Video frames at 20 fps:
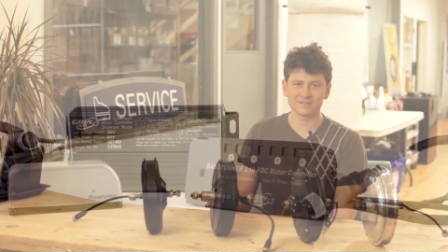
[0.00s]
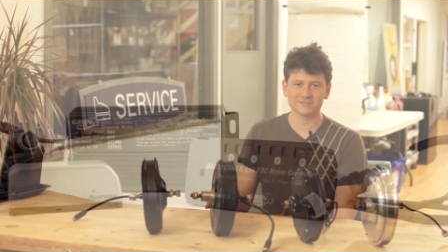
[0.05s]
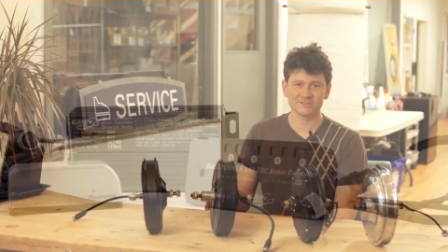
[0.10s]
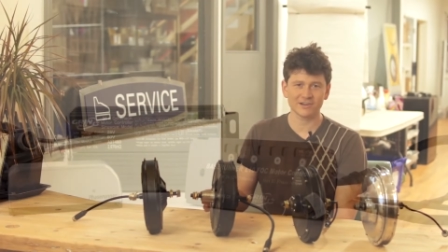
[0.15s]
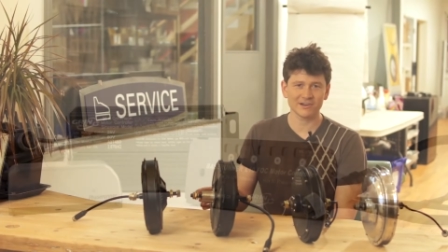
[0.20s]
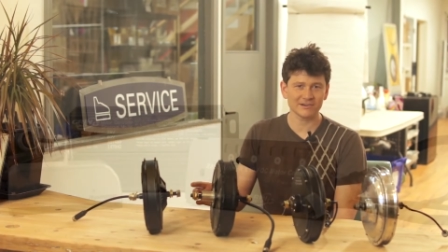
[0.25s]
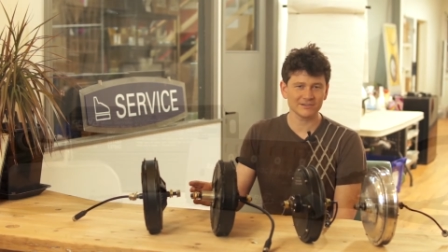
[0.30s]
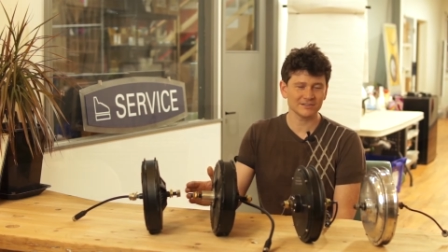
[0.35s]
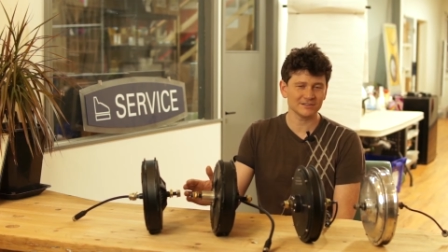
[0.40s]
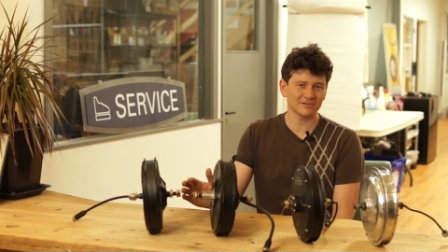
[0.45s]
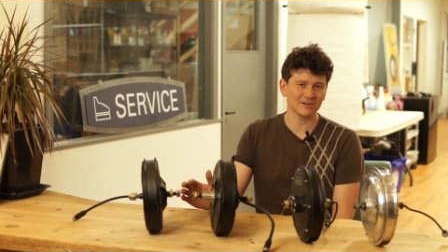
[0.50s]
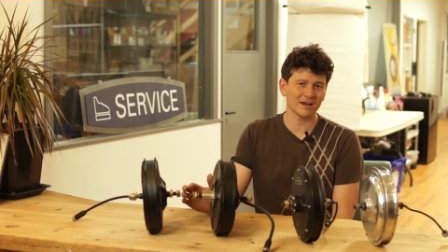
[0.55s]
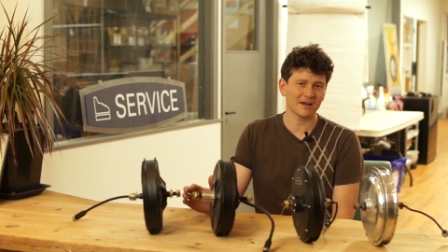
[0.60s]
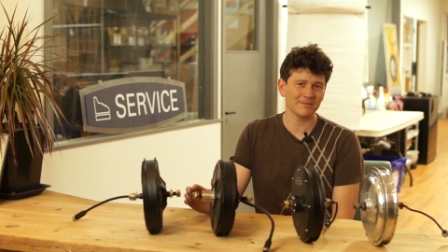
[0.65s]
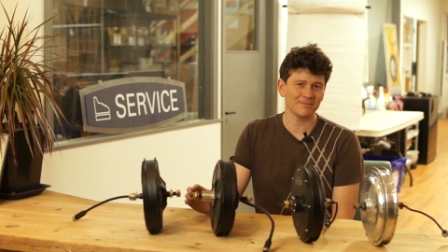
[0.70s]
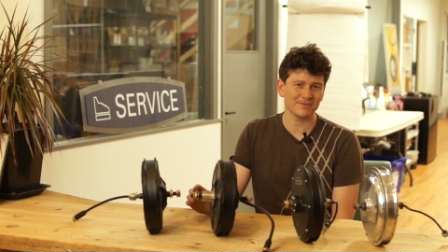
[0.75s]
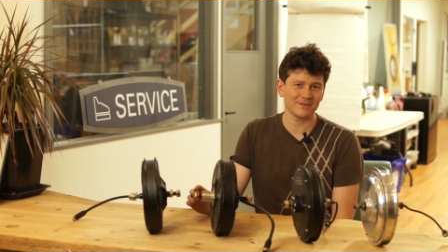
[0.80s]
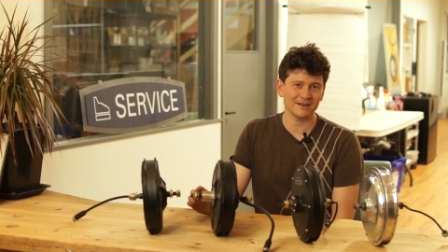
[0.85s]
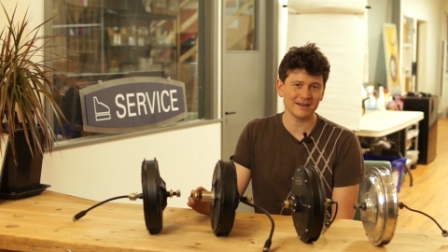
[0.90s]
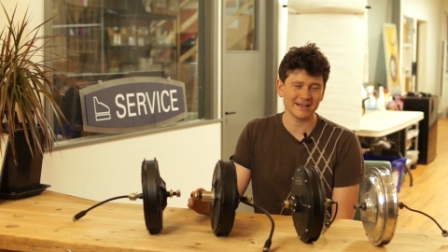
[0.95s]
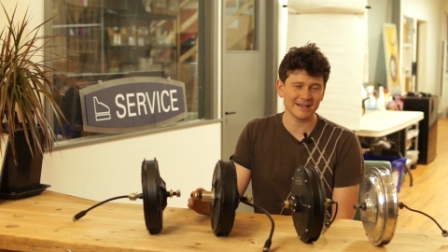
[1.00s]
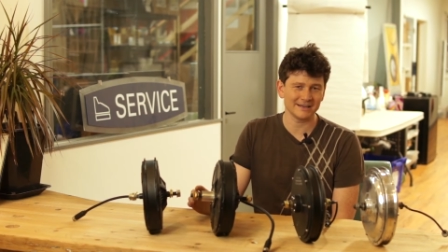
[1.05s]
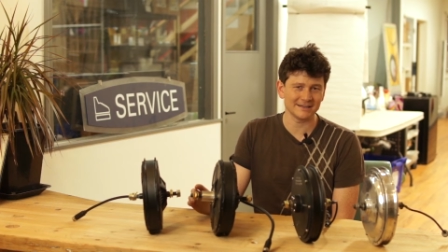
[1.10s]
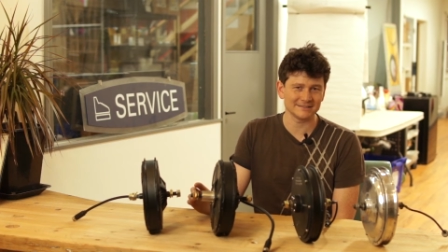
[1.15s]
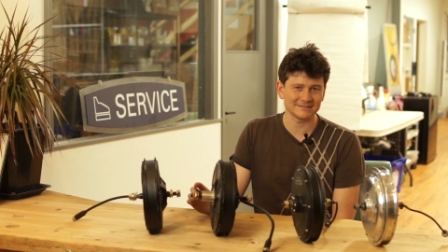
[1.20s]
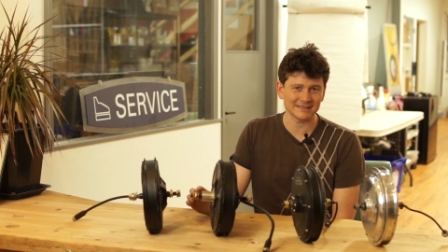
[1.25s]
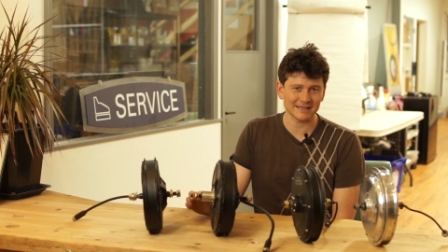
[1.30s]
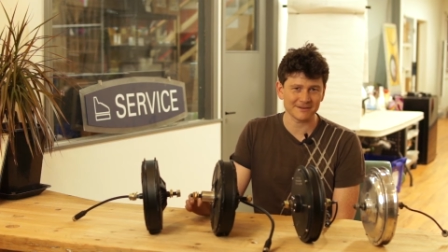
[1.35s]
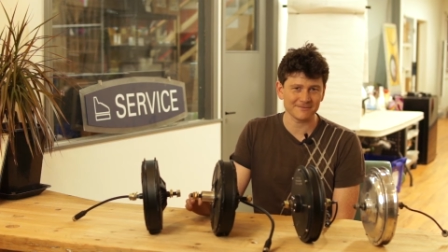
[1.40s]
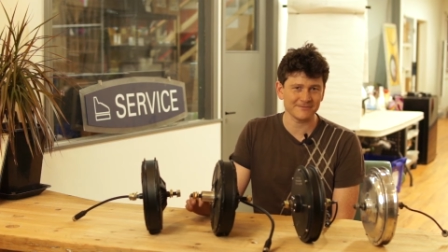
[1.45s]
it's hard to top the
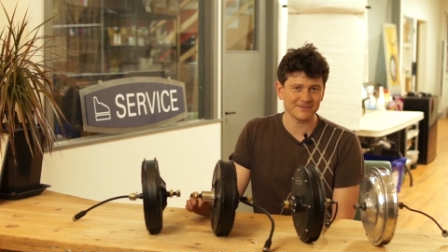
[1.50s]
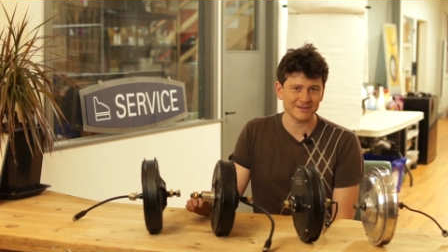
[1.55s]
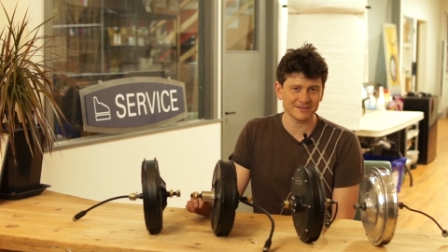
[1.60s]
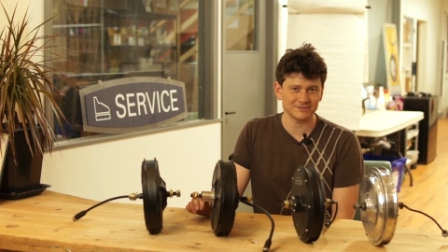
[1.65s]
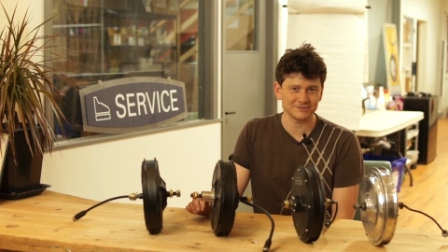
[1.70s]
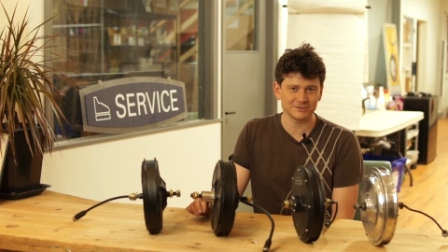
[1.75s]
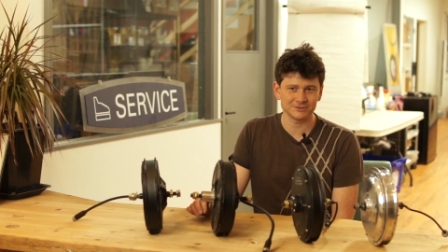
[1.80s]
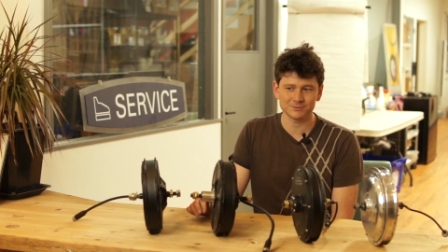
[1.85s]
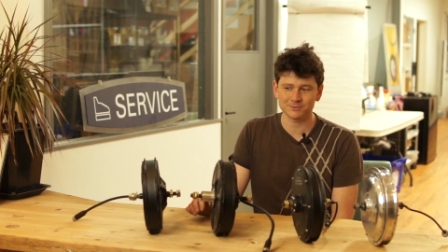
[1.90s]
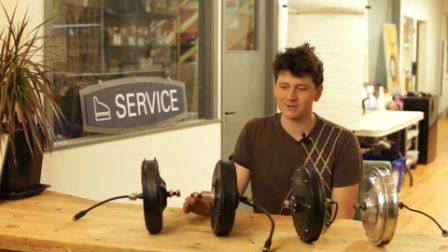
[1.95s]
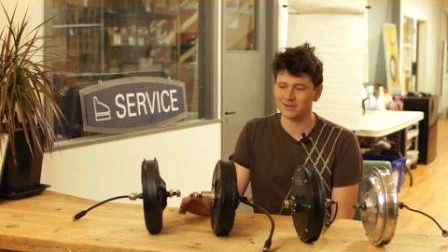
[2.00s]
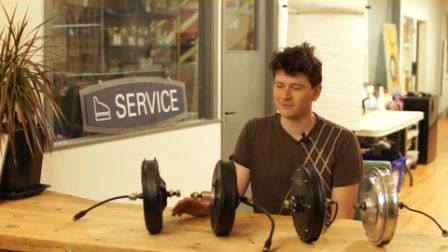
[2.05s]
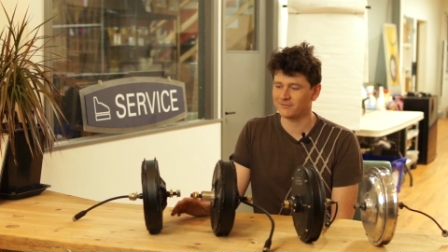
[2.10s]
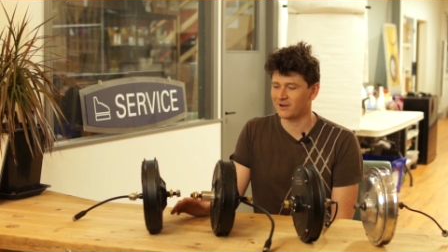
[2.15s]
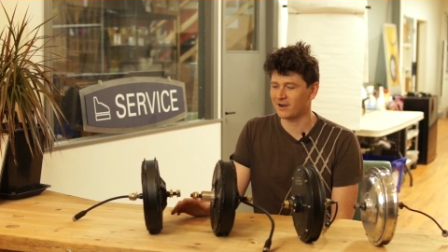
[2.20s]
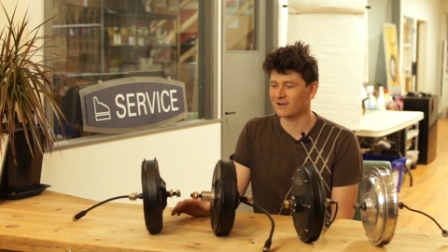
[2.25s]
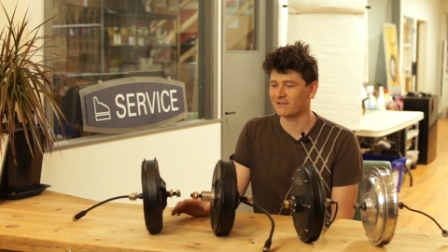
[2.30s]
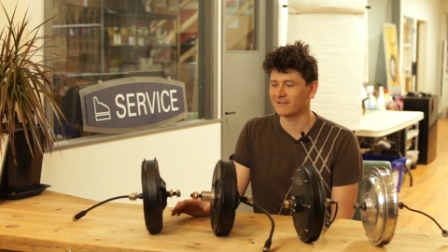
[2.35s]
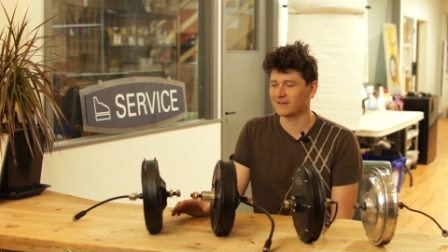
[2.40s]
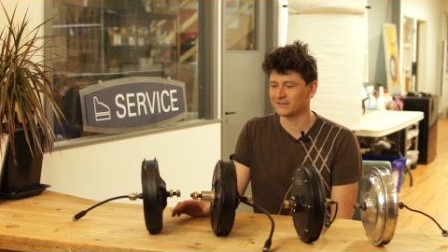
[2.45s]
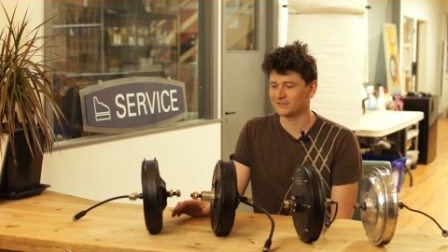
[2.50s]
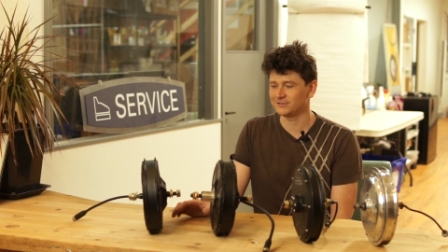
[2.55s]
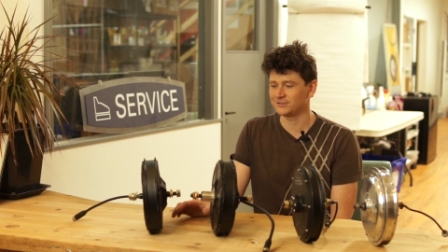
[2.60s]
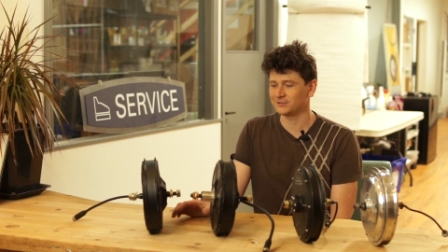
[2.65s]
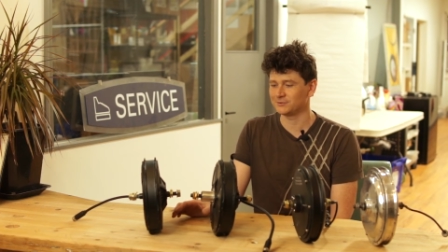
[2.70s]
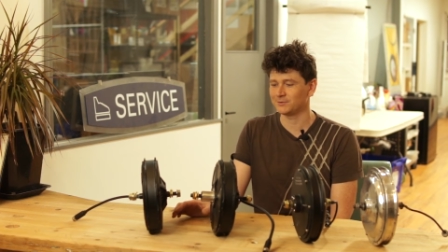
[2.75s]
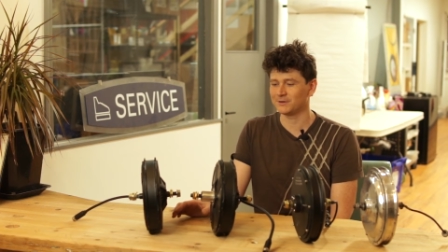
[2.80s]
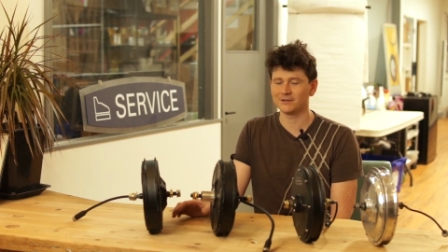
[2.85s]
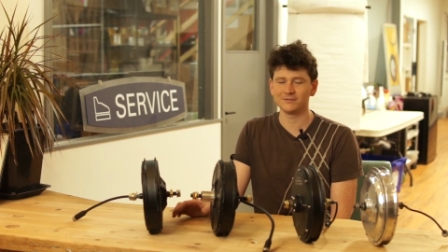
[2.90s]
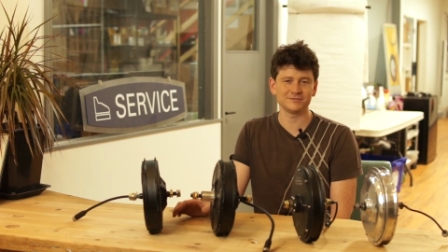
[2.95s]
latest FH212
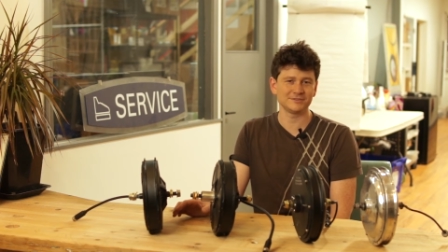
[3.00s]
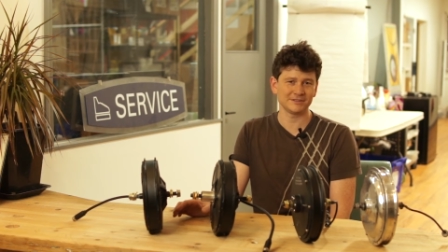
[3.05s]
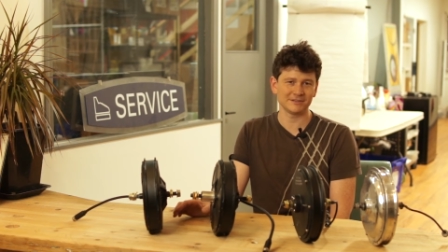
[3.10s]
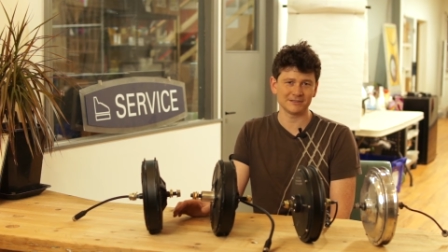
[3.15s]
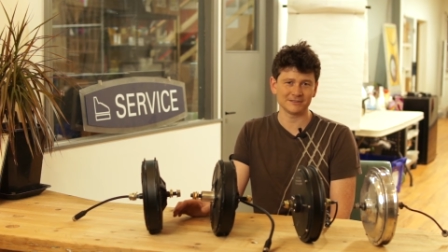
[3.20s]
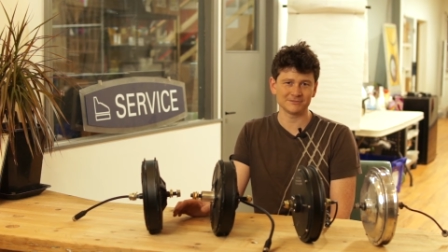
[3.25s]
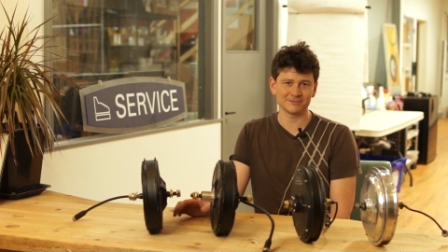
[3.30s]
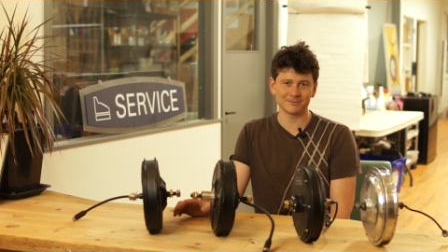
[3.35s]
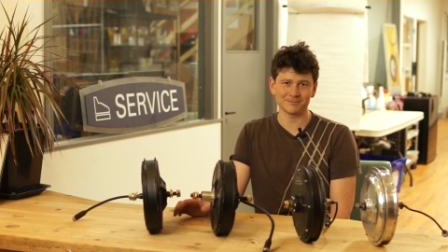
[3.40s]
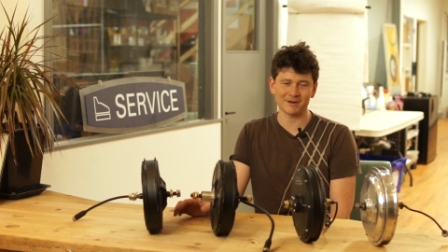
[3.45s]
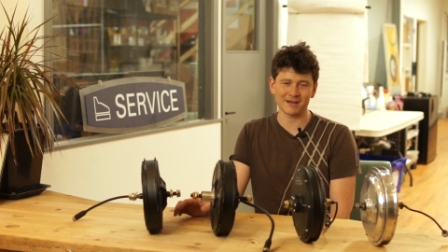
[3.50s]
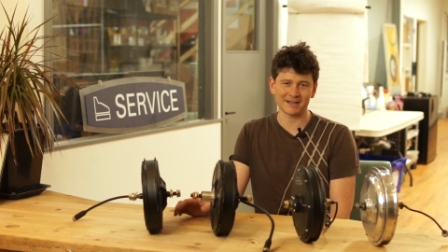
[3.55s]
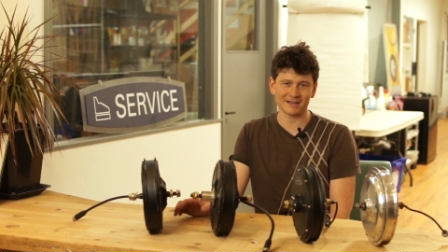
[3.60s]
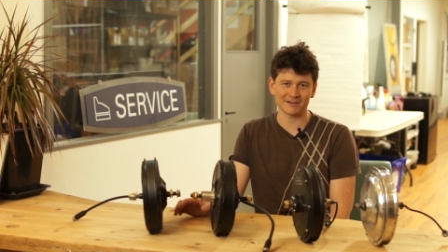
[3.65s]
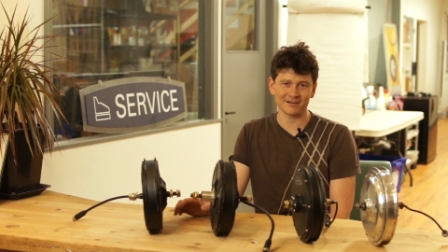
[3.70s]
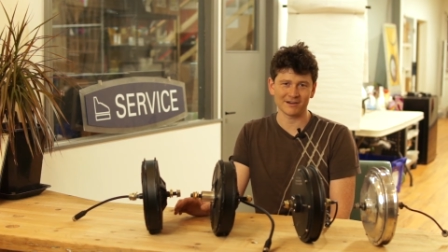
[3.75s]
RH212 series from Nine